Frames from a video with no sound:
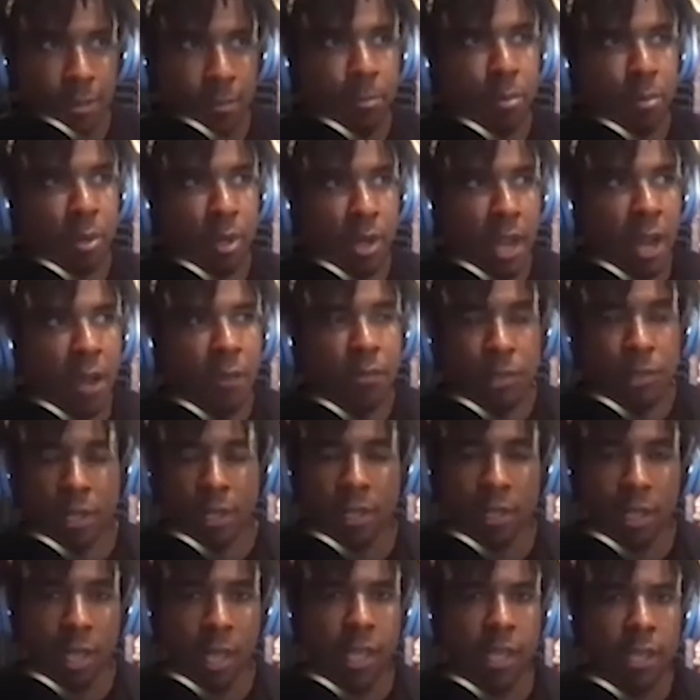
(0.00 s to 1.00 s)
put out
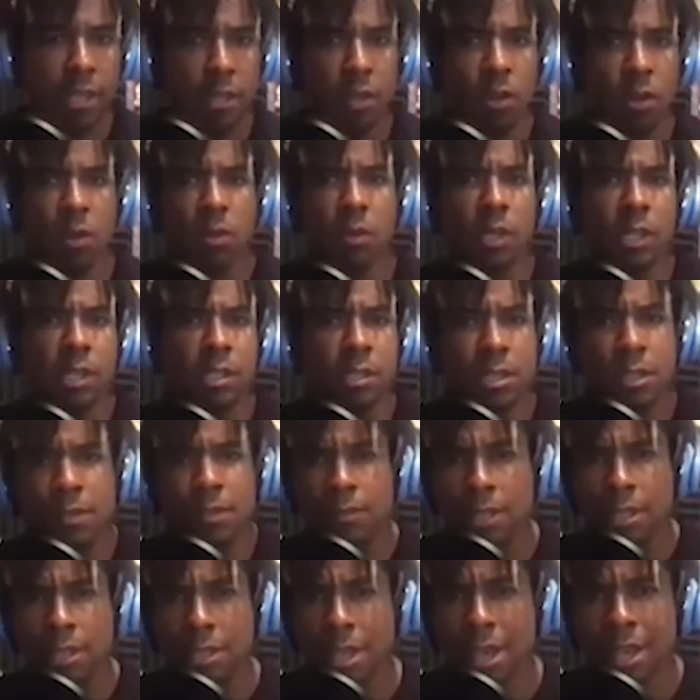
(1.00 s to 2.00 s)
there like, yo, let's see
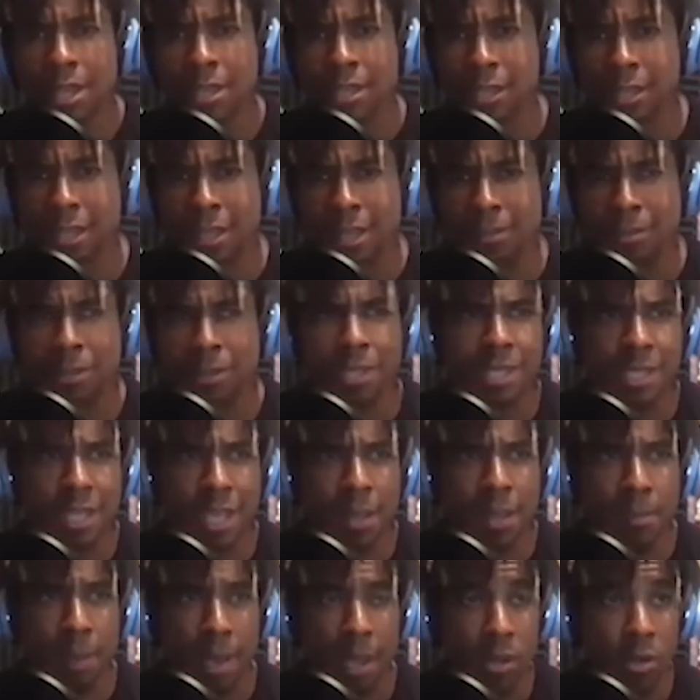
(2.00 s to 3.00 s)
if these guys can keep the
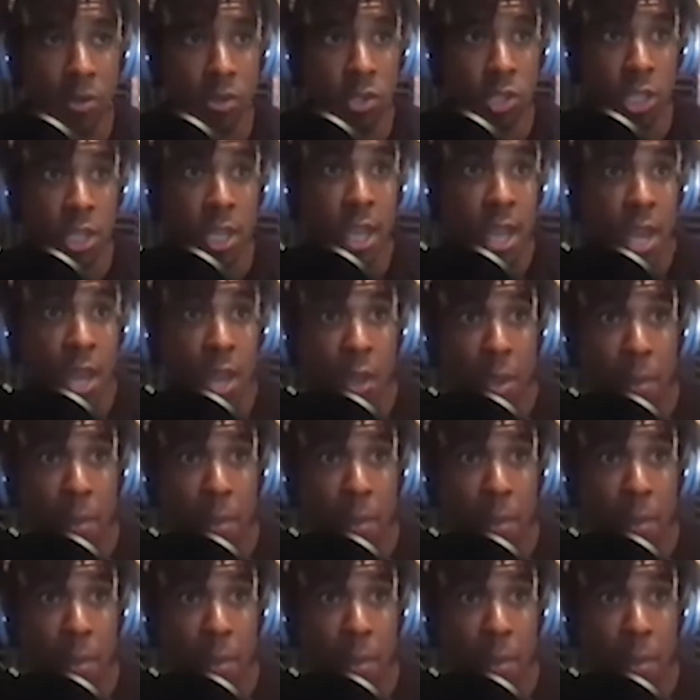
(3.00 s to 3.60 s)
same energy.